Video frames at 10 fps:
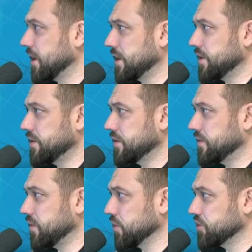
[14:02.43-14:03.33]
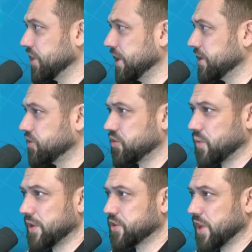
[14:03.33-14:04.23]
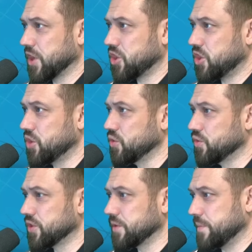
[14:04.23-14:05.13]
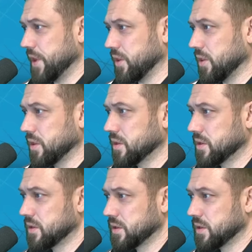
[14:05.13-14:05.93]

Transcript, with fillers: Unfortunate. White's going to get huge in the middle.